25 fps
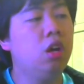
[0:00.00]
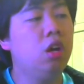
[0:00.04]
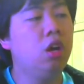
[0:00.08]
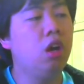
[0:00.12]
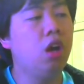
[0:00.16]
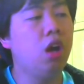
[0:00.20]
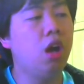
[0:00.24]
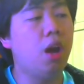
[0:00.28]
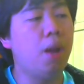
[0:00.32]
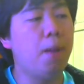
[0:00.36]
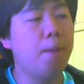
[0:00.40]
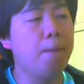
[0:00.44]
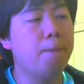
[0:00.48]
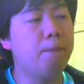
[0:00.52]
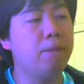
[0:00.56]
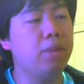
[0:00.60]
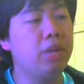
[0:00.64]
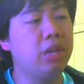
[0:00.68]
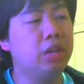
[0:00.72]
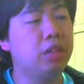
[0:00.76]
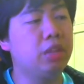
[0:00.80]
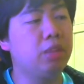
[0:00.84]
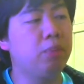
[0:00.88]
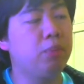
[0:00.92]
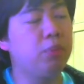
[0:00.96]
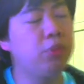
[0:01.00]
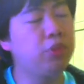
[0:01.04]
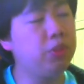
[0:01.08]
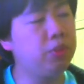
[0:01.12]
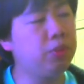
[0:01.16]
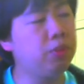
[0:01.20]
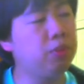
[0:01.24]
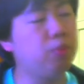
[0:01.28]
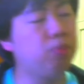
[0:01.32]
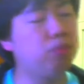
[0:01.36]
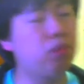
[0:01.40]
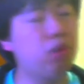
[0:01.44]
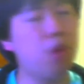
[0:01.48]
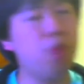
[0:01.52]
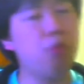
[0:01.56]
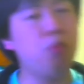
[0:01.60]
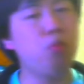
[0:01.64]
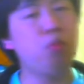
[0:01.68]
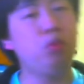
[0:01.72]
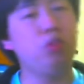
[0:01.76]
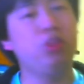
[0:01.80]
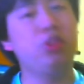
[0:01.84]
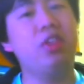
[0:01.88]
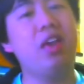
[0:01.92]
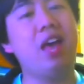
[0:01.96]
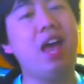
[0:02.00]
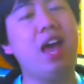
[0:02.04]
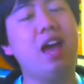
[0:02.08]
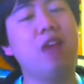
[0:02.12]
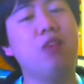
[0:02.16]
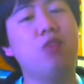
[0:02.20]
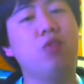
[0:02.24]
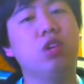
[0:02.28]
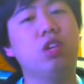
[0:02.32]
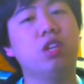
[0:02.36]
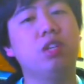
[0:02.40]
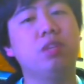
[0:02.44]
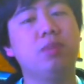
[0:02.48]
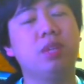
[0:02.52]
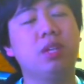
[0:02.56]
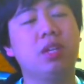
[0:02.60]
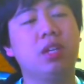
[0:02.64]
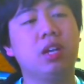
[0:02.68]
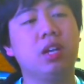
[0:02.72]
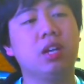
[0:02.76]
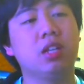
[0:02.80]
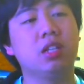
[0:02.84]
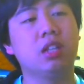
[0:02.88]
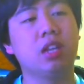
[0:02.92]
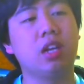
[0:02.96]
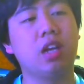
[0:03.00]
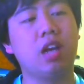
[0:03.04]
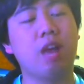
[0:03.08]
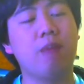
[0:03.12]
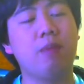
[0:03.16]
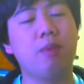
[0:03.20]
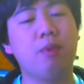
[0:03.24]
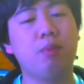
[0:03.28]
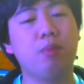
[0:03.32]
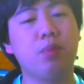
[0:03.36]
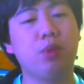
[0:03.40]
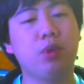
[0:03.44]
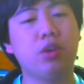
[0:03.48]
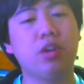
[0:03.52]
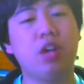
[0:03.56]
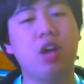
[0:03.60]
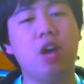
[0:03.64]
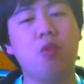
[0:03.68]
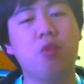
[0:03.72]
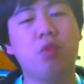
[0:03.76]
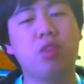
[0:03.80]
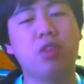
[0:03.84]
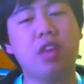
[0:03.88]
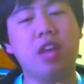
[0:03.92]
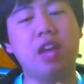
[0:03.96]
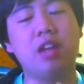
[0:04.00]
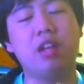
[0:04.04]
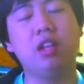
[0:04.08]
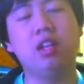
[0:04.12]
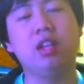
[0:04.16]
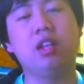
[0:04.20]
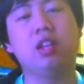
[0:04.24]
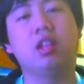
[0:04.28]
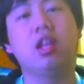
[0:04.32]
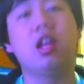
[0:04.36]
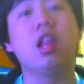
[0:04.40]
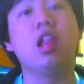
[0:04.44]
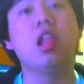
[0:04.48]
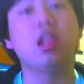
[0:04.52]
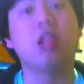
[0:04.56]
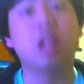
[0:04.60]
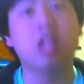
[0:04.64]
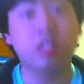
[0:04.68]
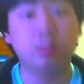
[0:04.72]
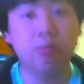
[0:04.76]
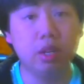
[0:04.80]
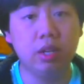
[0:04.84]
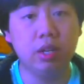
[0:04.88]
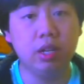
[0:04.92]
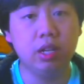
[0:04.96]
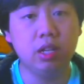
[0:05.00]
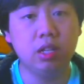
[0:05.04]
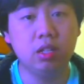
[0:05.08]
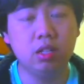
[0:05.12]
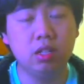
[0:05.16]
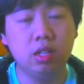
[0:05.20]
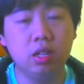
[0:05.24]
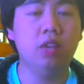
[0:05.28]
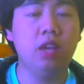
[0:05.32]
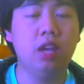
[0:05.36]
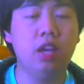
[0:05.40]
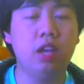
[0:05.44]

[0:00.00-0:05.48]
But the problem with that was because I've been burned out with editing a lot of Let's Plays,